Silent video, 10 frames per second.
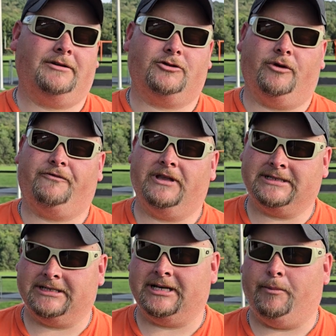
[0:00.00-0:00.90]
So if
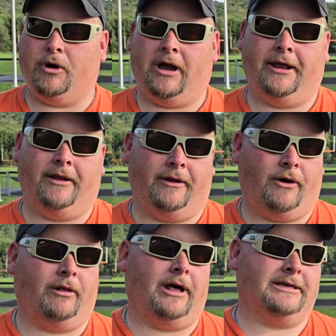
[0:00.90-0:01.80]
this is it, Brian, in
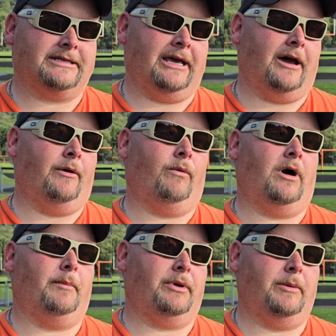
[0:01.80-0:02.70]
all honesty, I
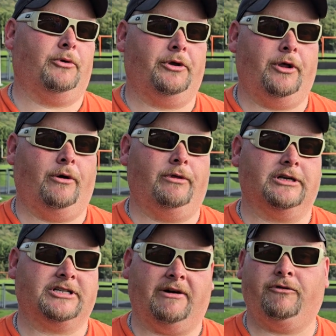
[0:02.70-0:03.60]
want people to know
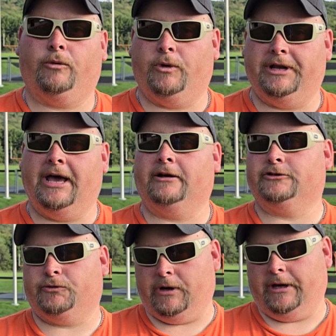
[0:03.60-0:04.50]
that Sheffield went down
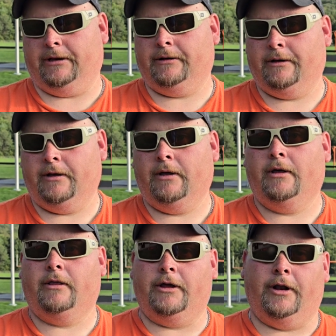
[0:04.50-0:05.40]
swinging.
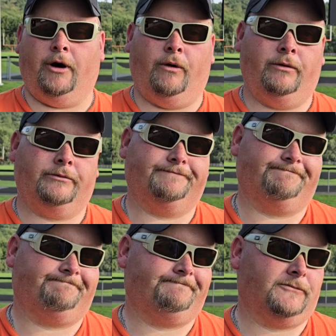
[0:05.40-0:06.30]

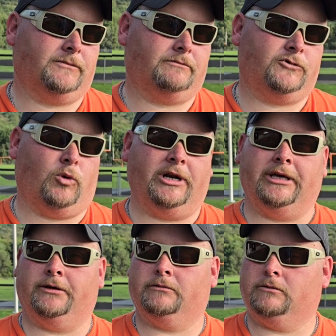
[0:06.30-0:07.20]

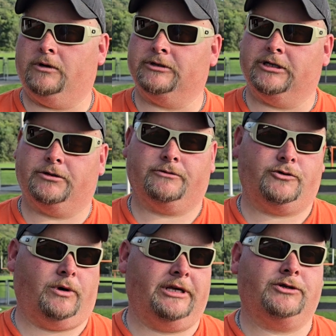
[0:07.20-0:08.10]

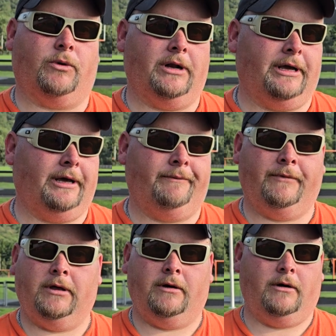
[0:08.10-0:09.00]
2020
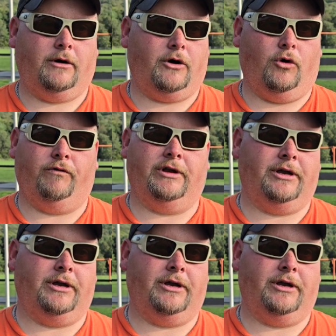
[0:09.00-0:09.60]
COVID